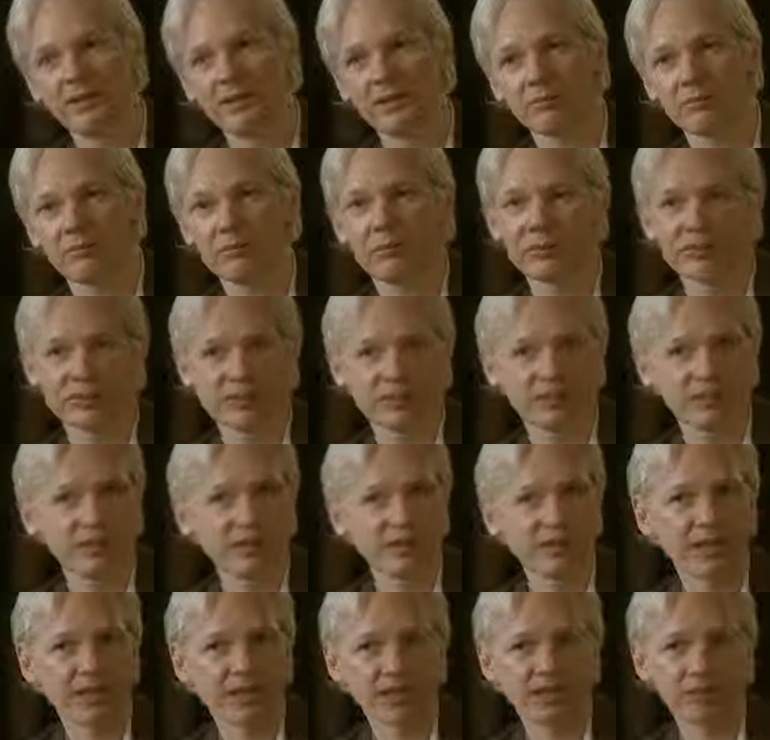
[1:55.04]
We're
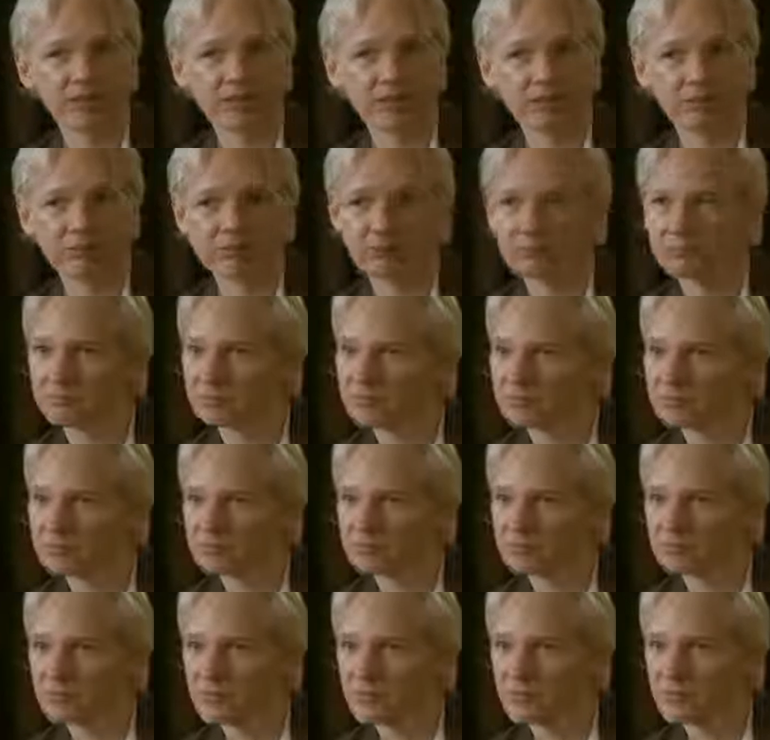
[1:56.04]
giving you the heads up,
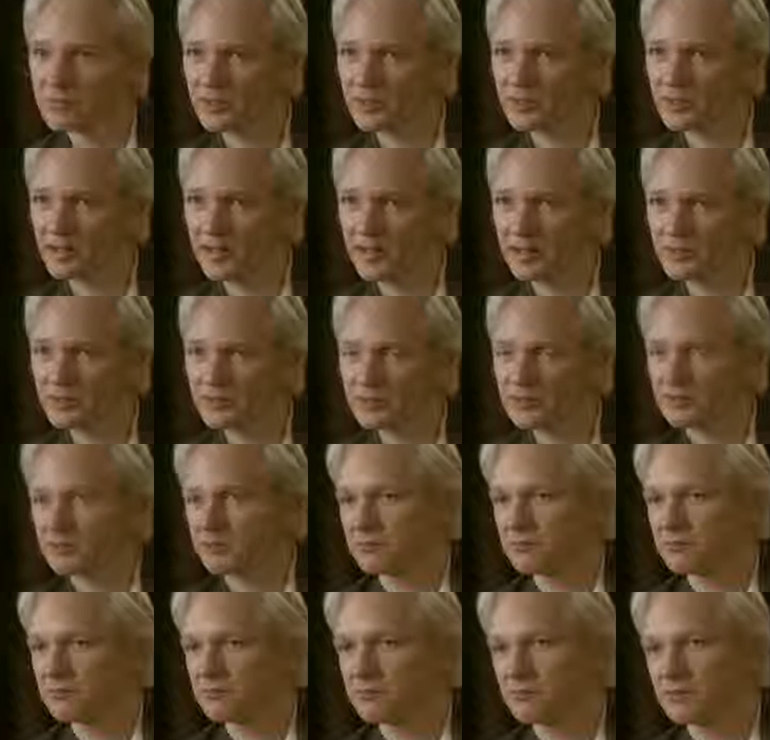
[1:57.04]
just in case
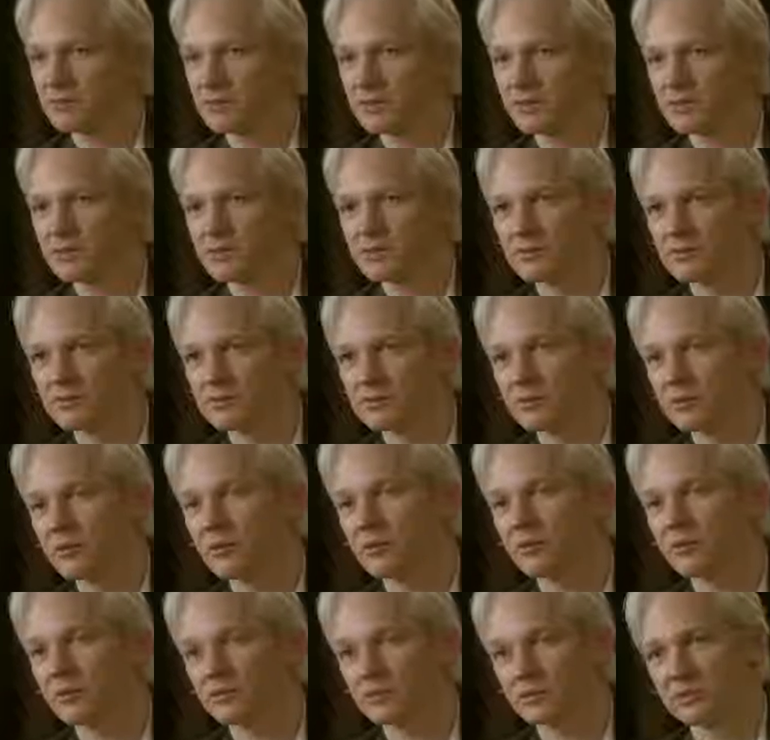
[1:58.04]
this,
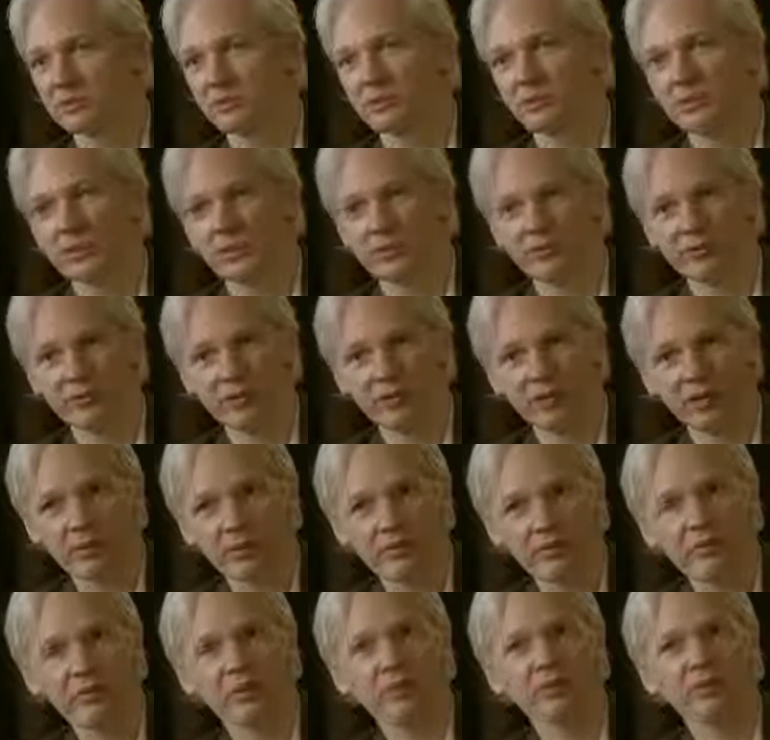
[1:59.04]
your telephone
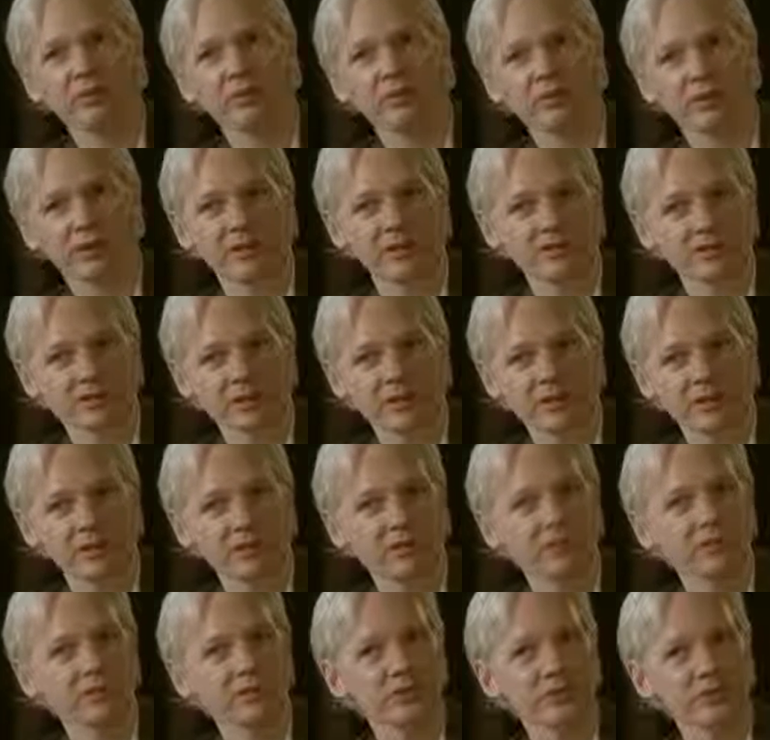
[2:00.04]
number being public and so
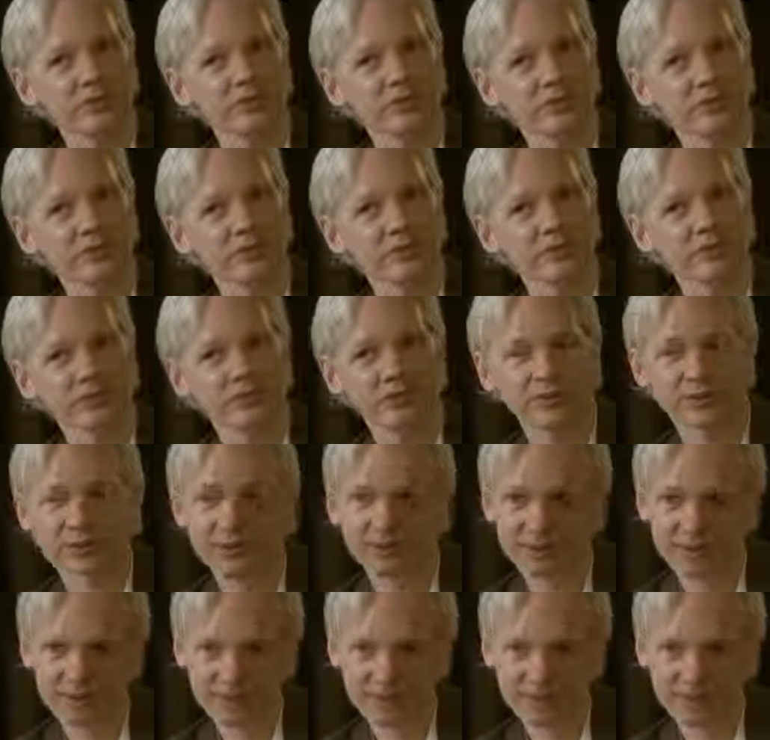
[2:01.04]
on causes problems.